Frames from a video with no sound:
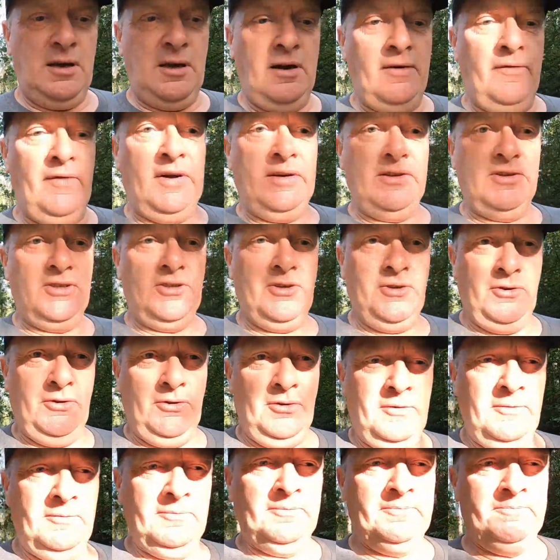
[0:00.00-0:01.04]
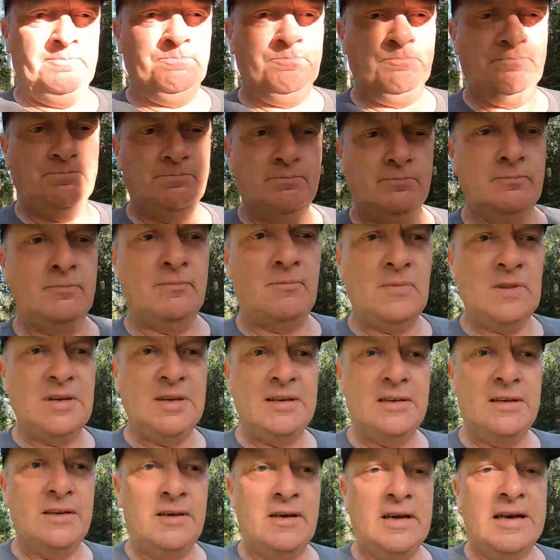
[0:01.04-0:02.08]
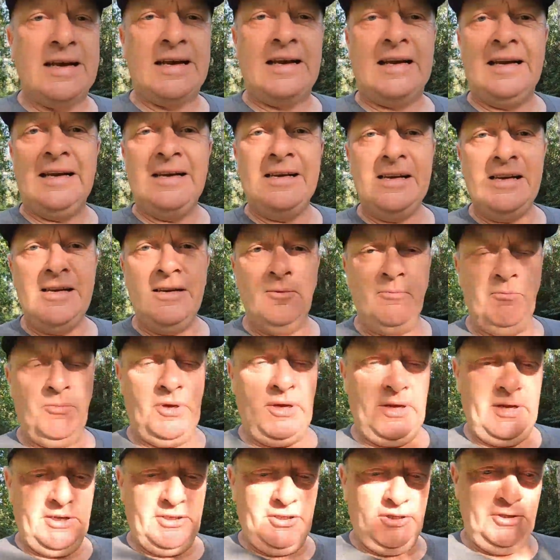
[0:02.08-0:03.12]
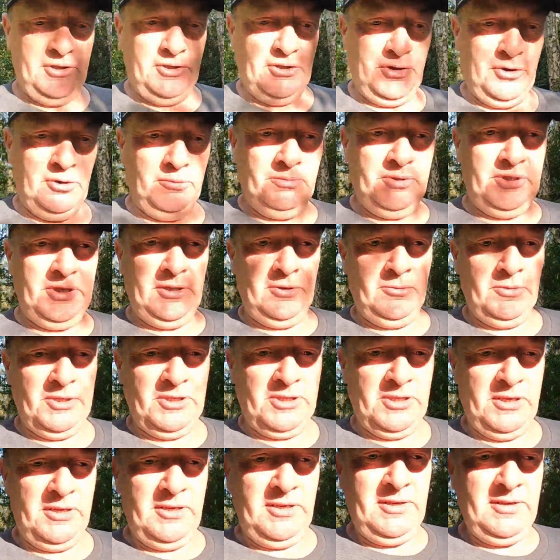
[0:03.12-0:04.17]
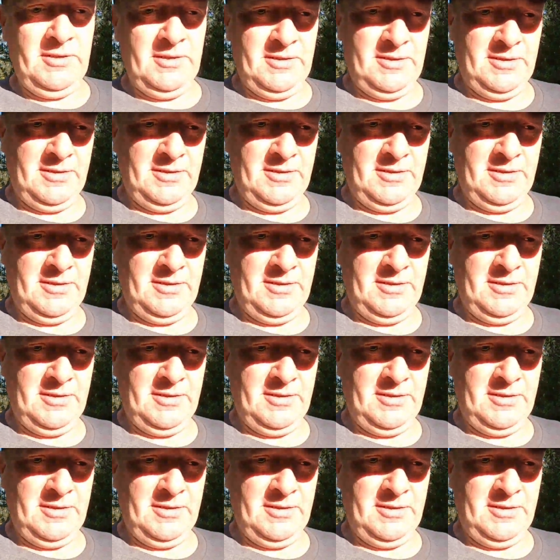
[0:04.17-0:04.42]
I've had to clean patients up, shall we say.